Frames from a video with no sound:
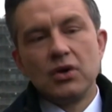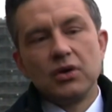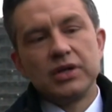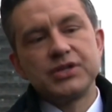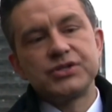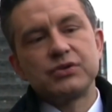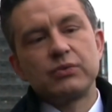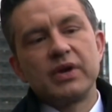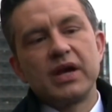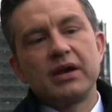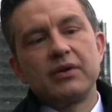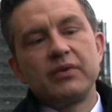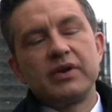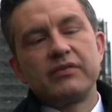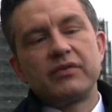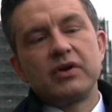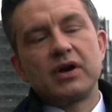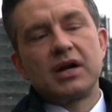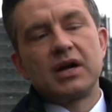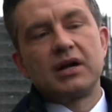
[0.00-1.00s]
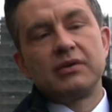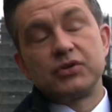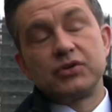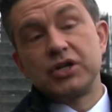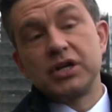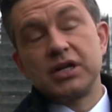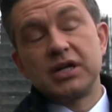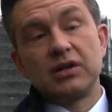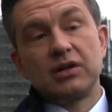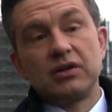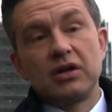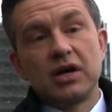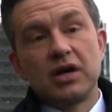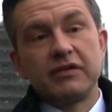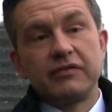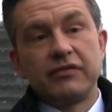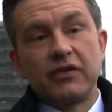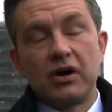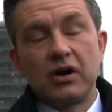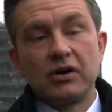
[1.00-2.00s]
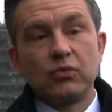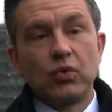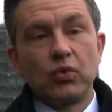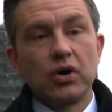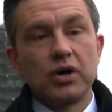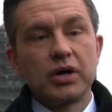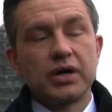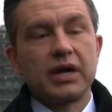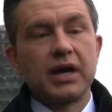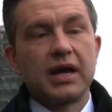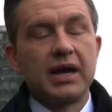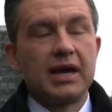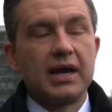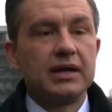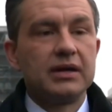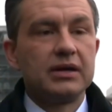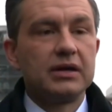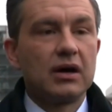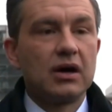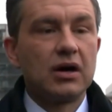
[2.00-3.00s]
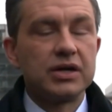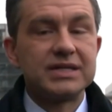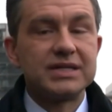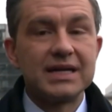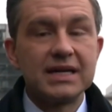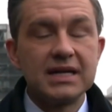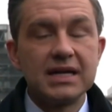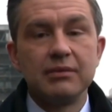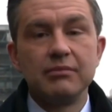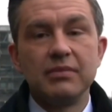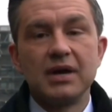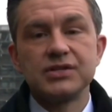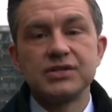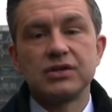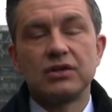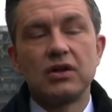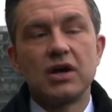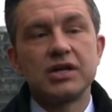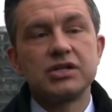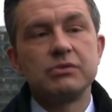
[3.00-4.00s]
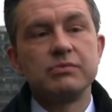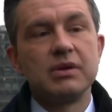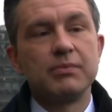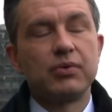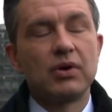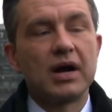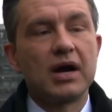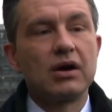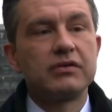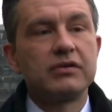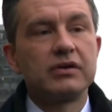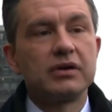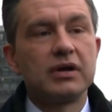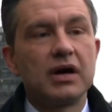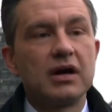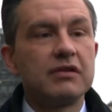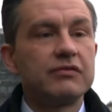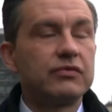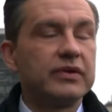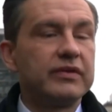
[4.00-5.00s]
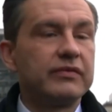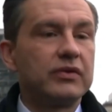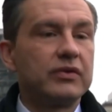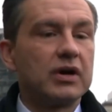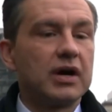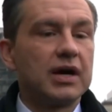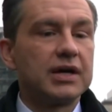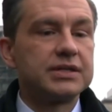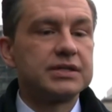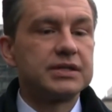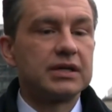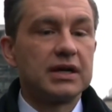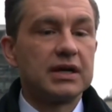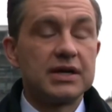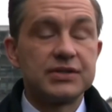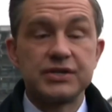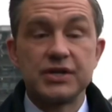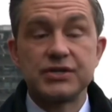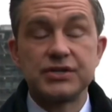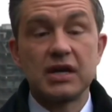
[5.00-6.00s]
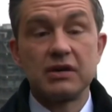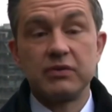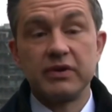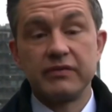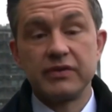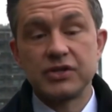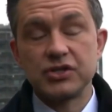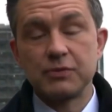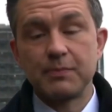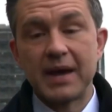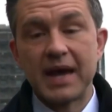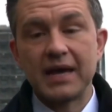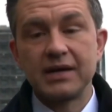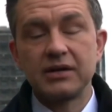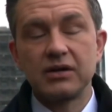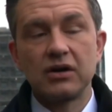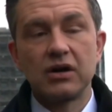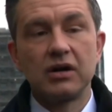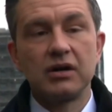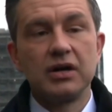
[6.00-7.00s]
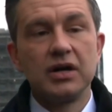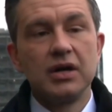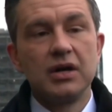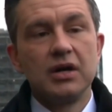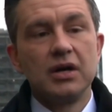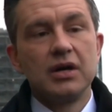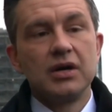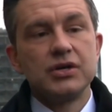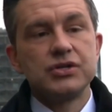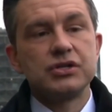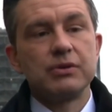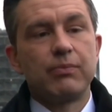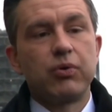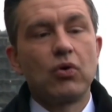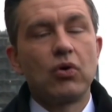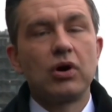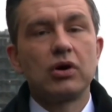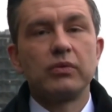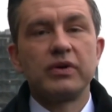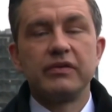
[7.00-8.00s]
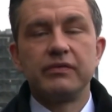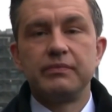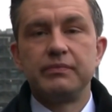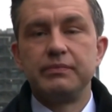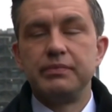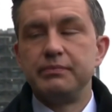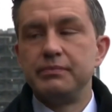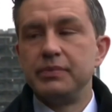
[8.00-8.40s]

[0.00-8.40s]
Listen, she did a lot of hard work, and our team has a lot to be proud of. We've got, as I said, we've expanded our support, we've